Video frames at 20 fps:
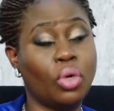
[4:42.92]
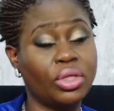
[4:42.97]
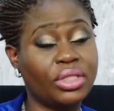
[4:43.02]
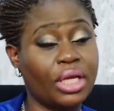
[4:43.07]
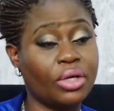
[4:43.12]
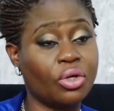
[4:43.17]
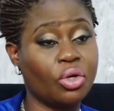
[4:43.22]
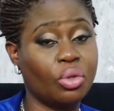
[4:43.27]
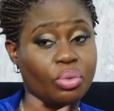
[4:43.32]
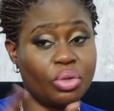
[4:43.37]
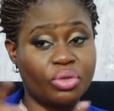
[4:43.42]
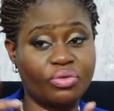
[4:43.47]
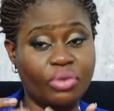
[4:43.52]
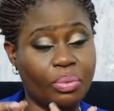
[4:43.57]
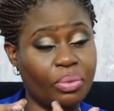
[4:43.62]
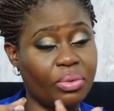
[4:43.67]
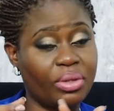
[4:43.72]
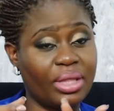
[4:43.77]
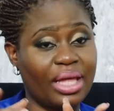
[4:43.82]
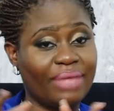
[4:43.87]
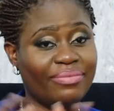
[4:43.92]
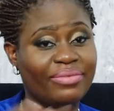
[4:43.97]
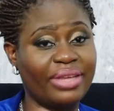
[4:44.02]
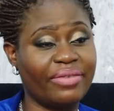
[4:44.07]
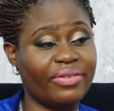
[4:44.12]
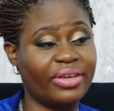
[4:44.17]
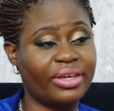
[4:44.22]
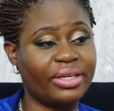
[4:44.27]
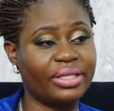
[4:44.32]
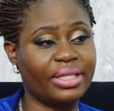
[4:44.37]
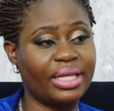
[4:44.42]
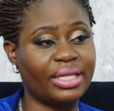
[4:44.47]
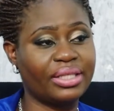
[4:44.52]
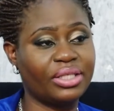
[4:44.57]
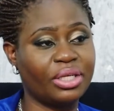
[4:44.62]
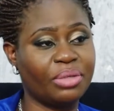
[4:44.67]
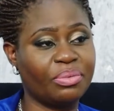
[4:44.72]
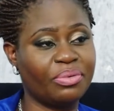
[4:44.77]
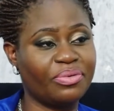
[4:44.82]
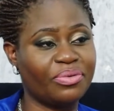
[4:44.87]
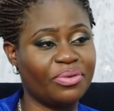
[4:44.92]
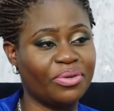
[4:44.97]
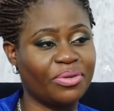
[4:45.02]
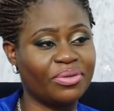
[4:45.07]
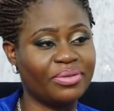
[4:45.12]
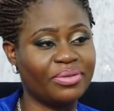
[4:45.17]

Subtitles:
What are gobos for people that have never heard that term before?